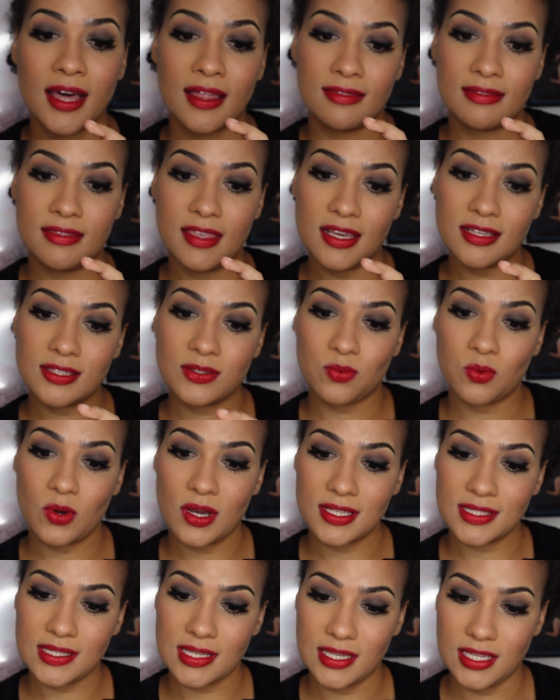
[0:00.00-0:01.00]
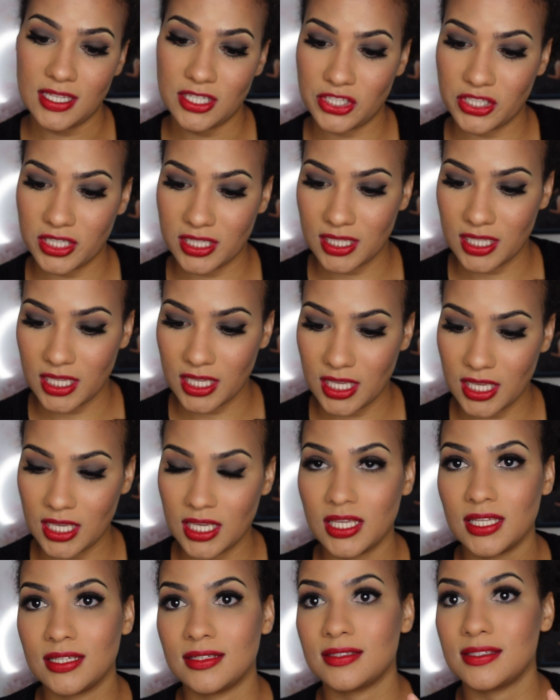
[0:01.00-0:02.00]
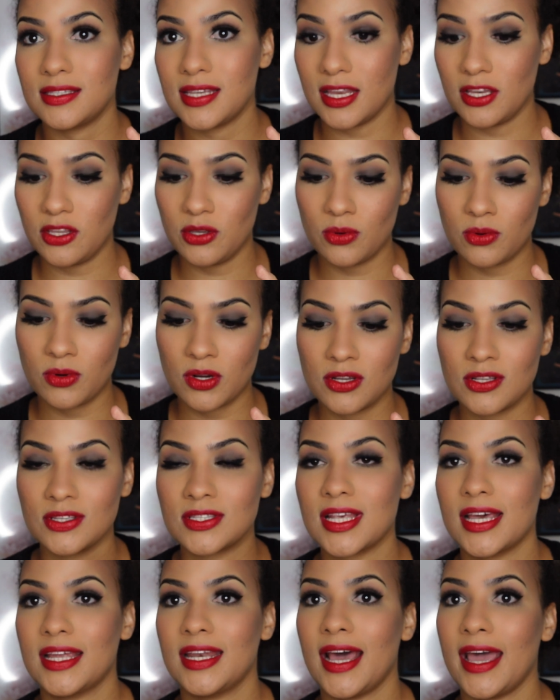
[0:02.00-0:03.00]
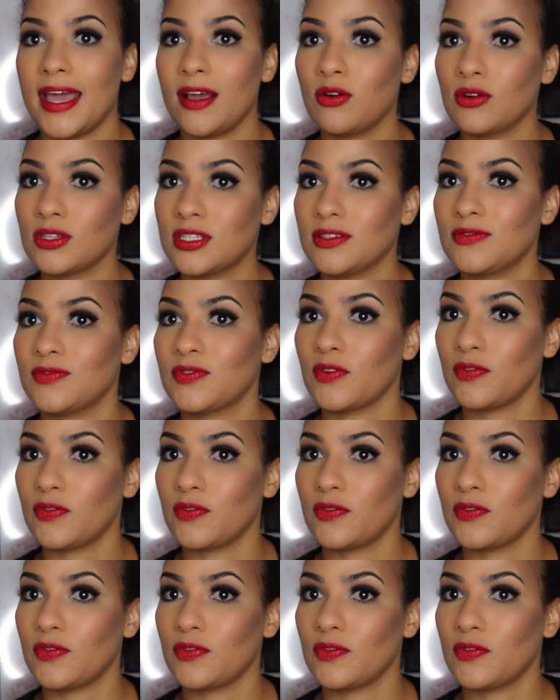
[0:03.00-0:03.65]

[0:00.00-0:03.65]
This was initially €10 and I got it for